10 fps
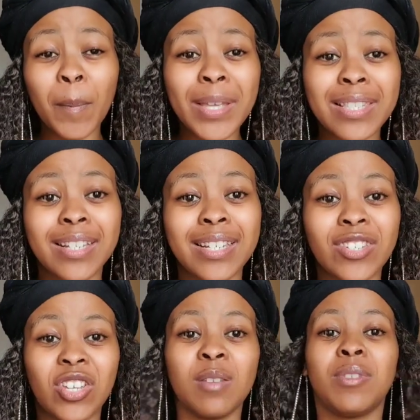basically
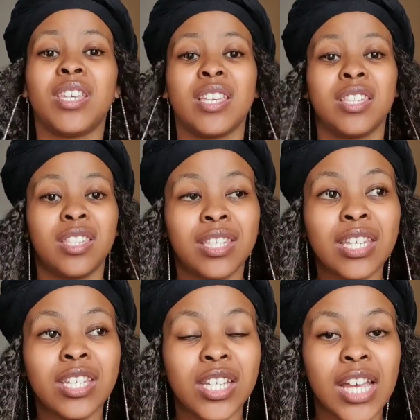James here is
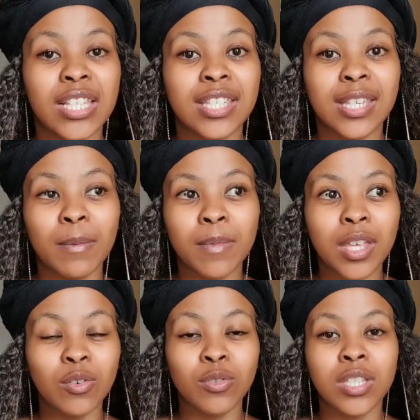teaching us
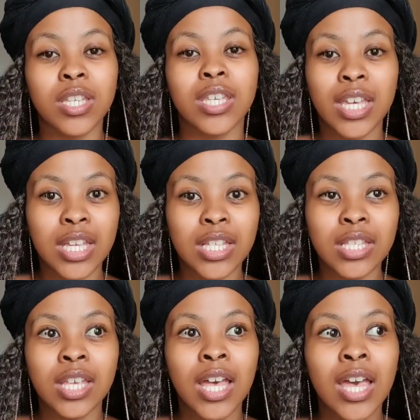something Guti
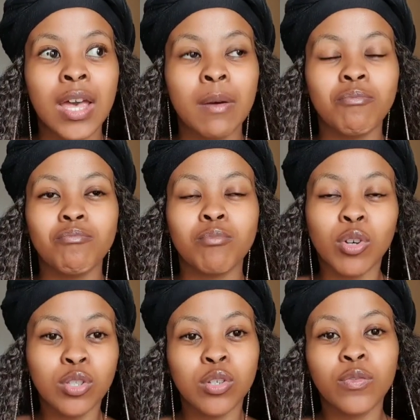yes
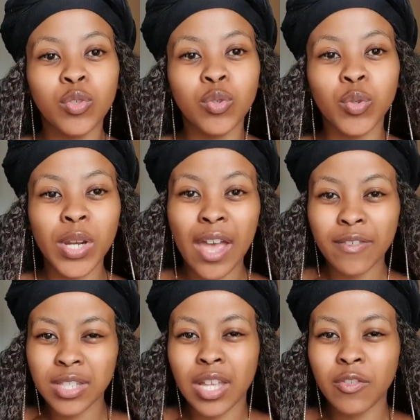most of you don't have
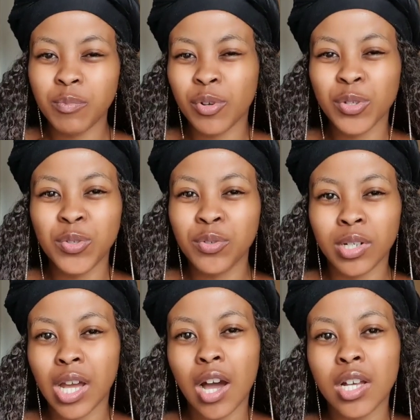stuff because you
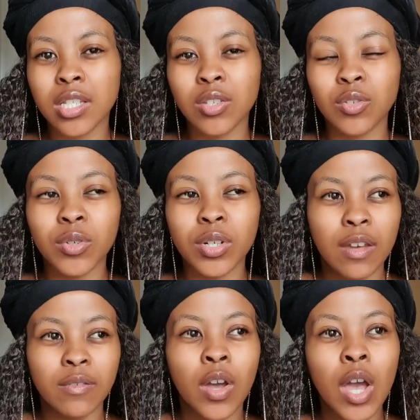don't ask you don't
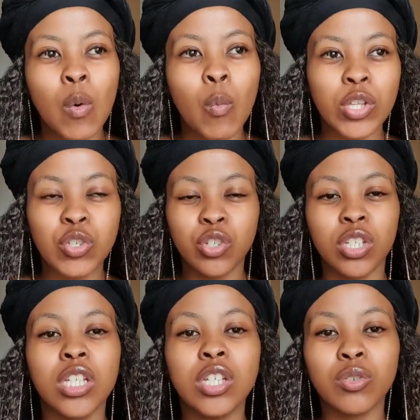have what you
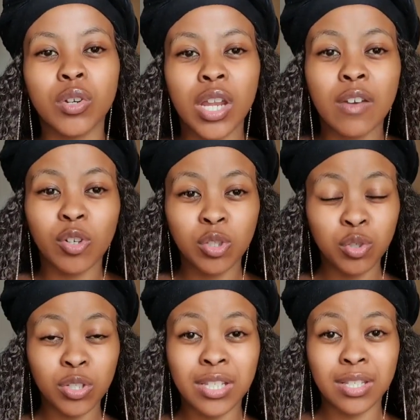need you don't have what
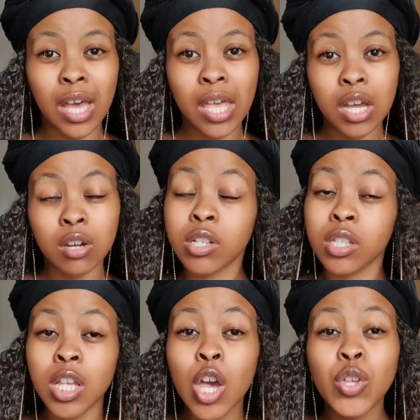you desire
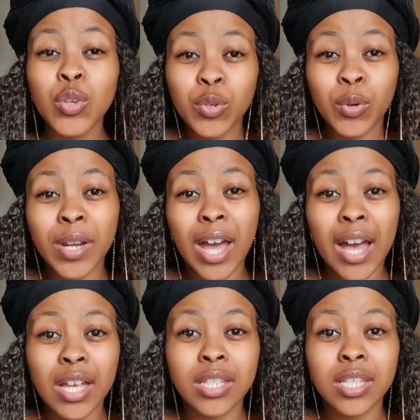because you don't
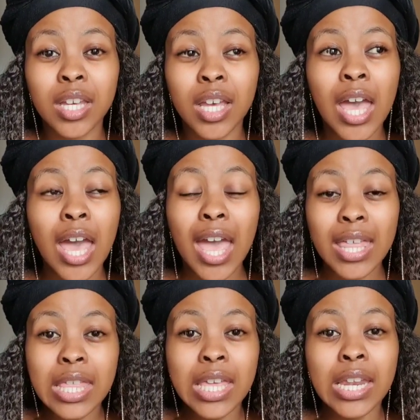ask
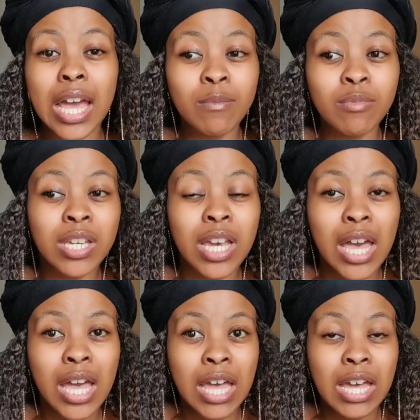and then abuye
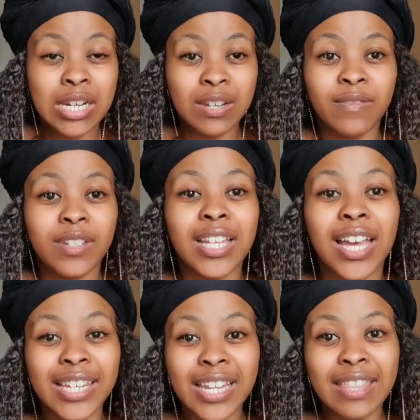reveal
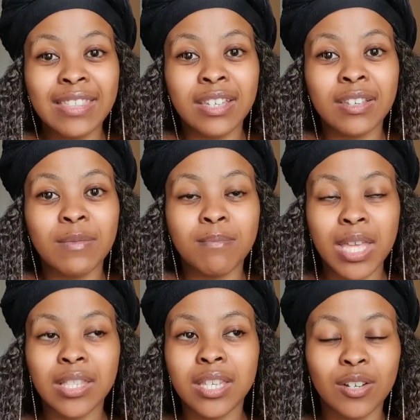another
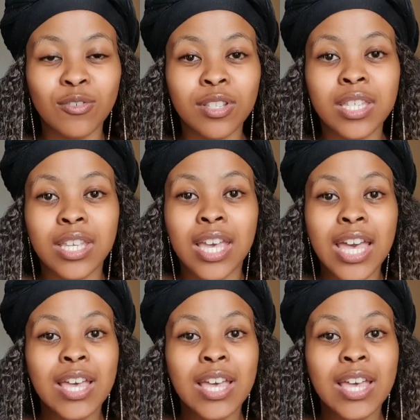matter ukuthi